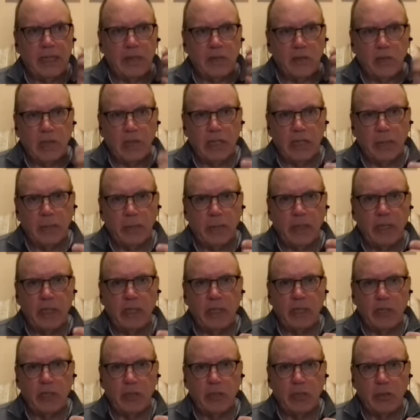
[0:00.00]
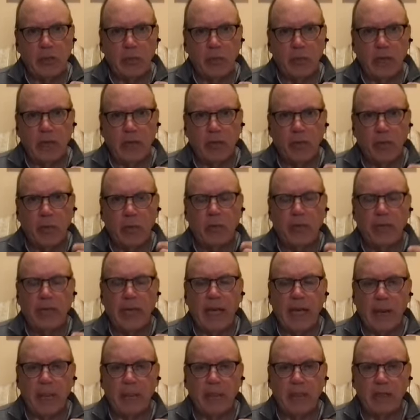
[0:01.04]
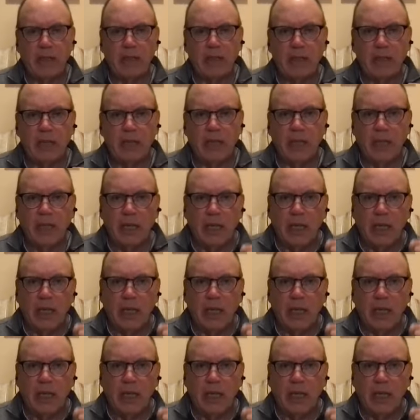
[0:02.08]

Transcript: and trying to pay attention to your breath, what would happen is that